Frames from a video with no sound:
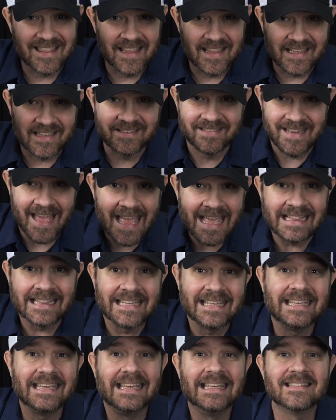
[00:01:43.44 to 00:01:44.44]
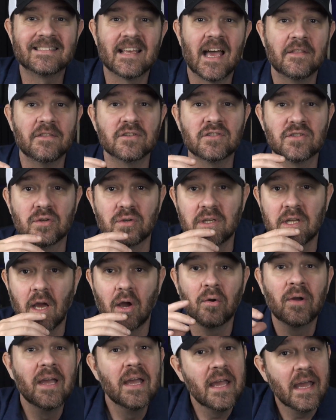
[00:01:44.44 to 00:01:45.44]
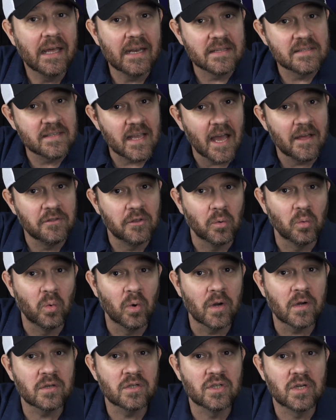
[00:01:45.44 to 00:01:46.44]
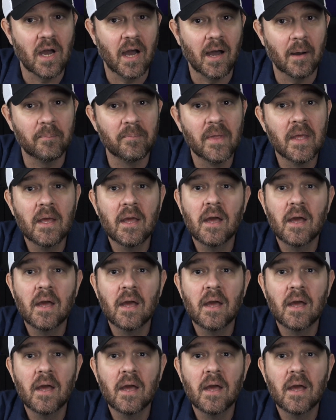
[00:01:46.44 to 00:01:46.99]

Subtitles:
daily inside the studio and inside the workshop.